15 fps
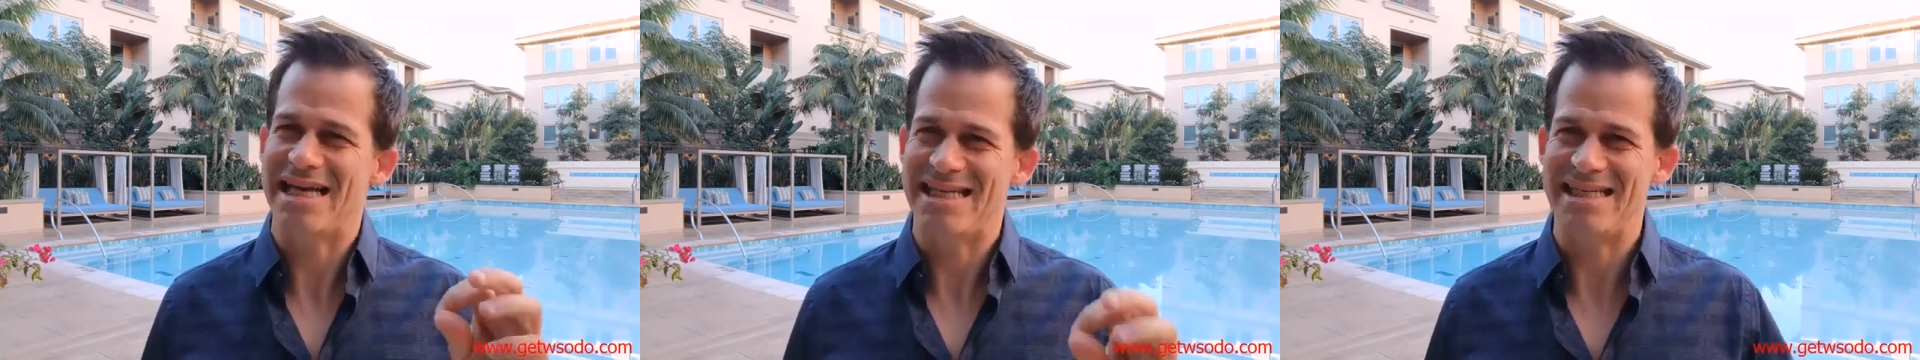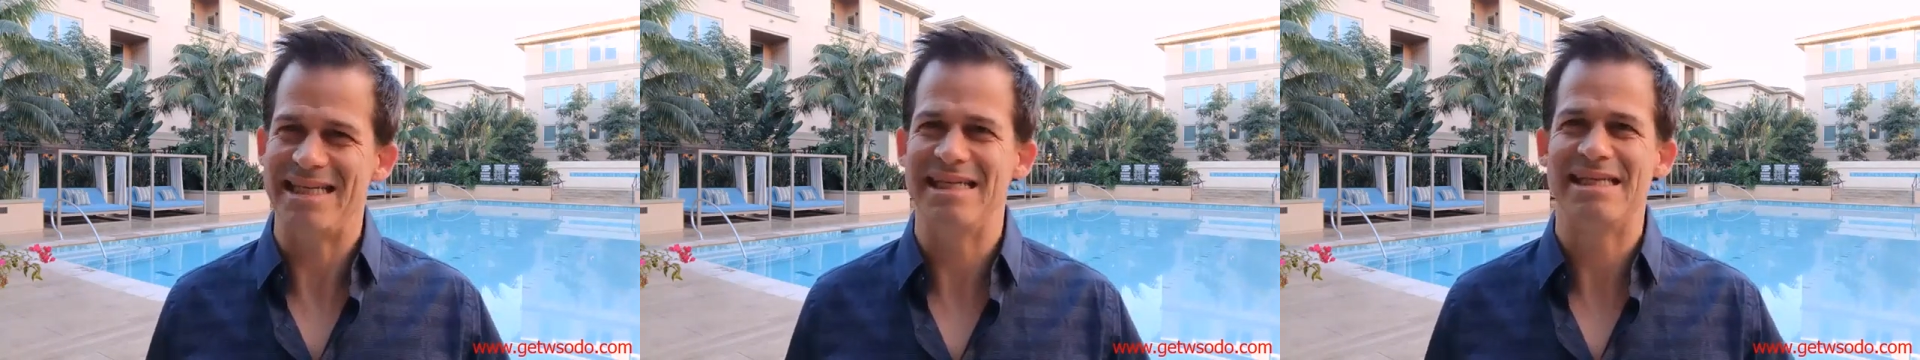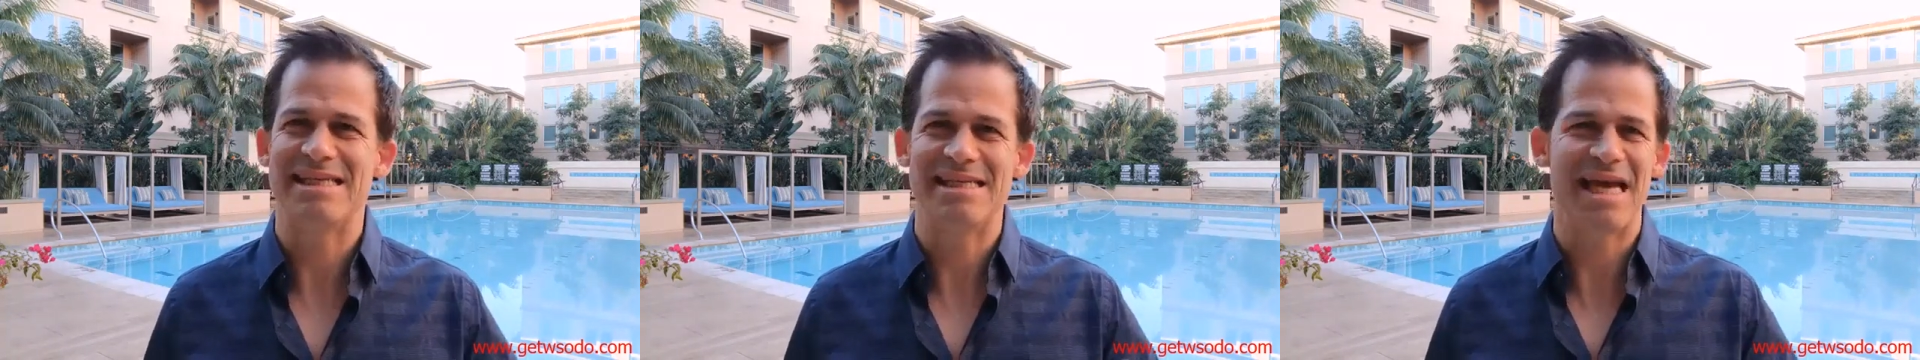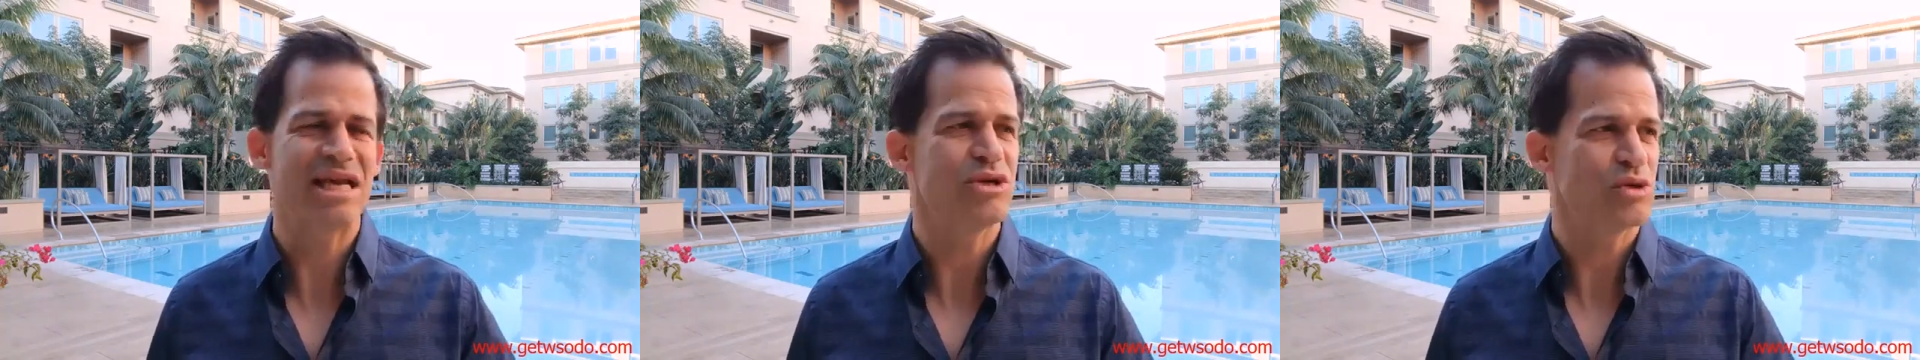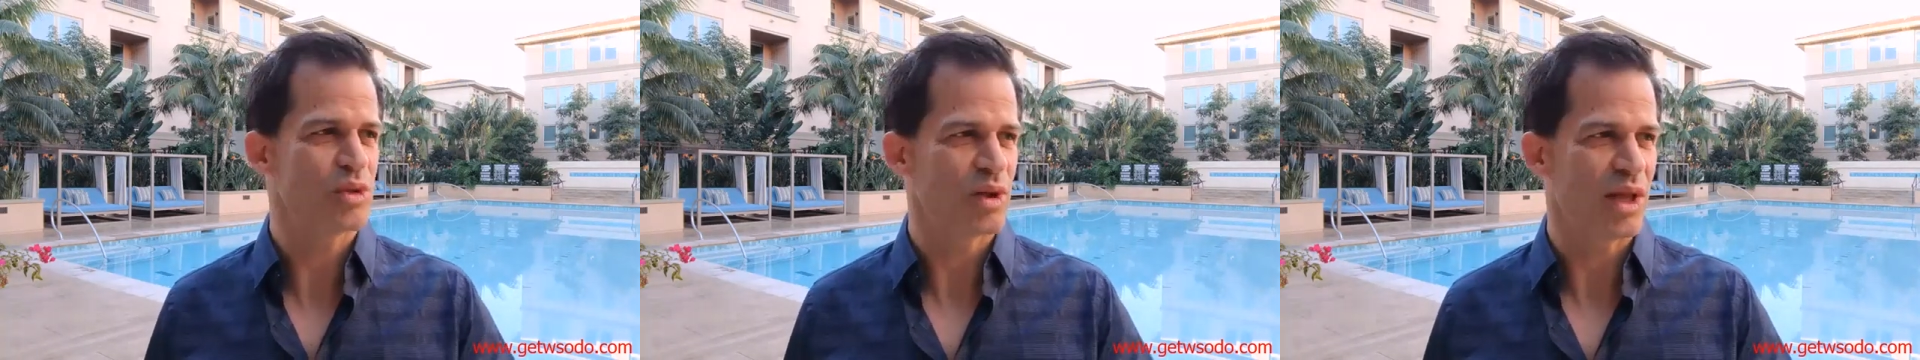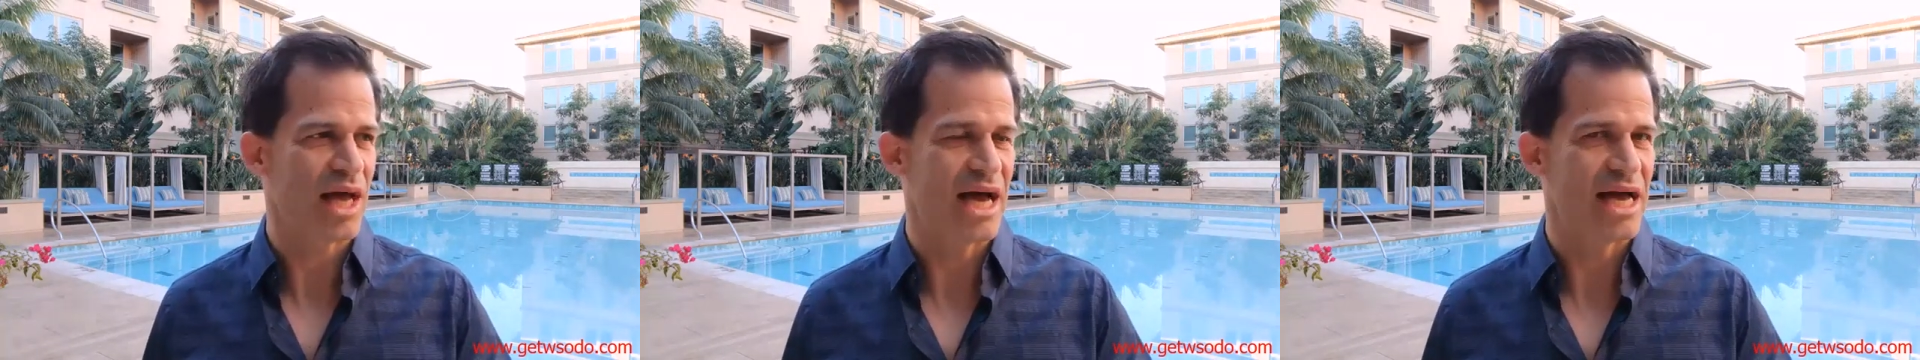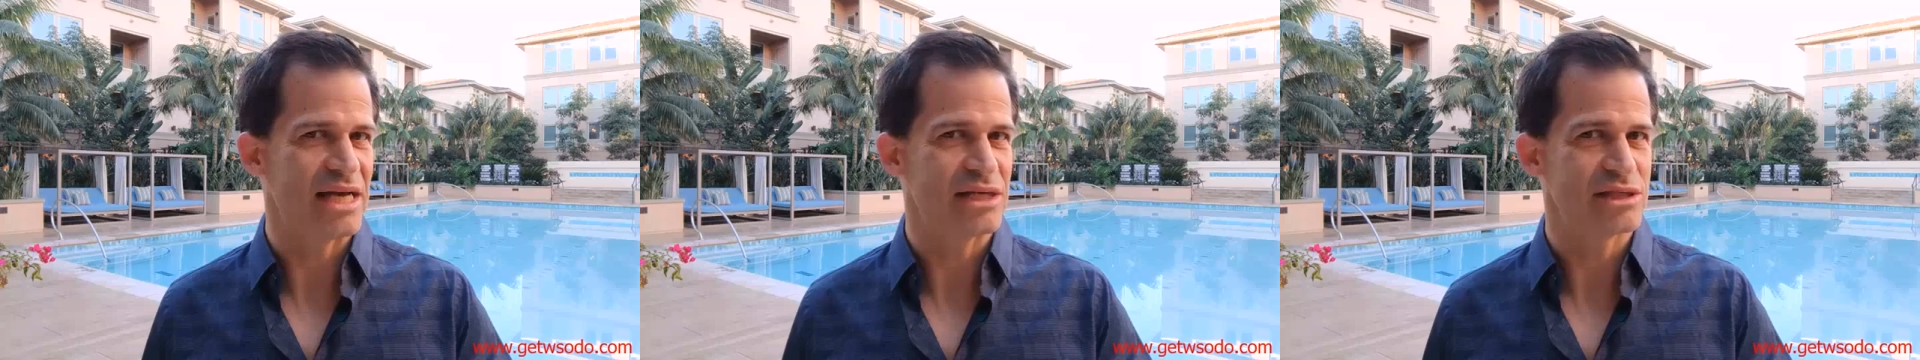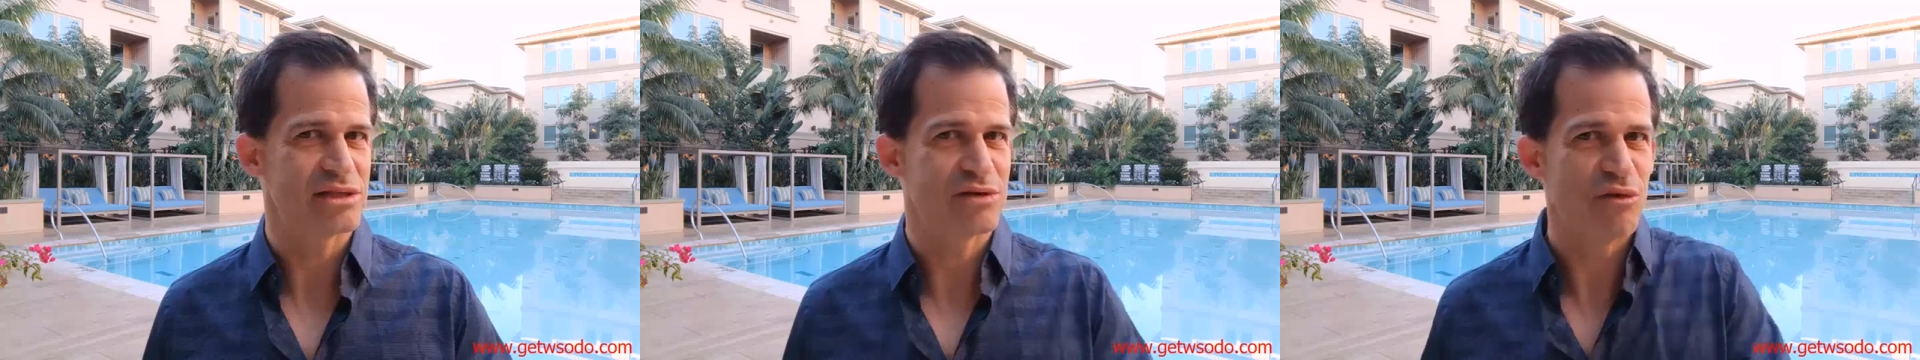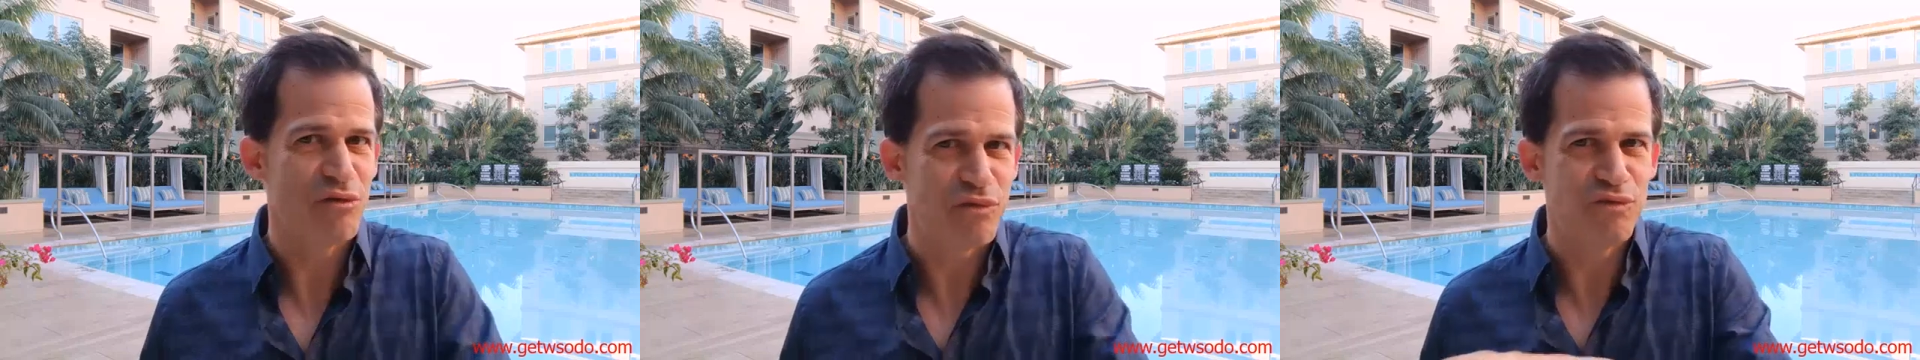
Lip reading: decentralized